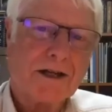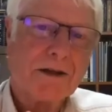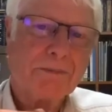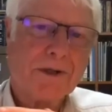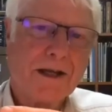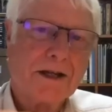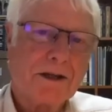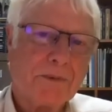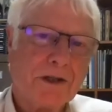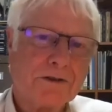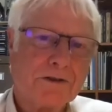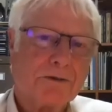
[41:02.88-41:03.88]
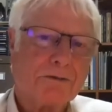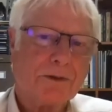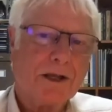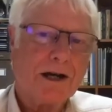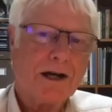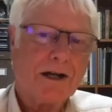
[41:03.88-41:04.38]
up and animates your
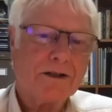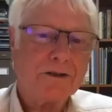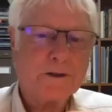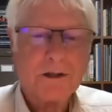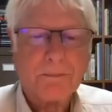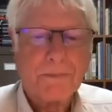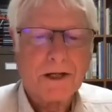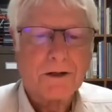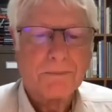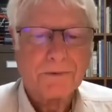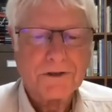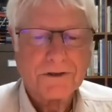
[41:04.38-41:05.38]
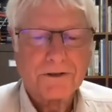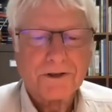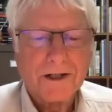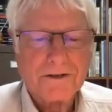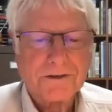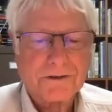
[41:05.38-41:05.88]
fly and you get a better
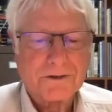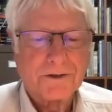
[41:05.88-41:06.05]
presentation.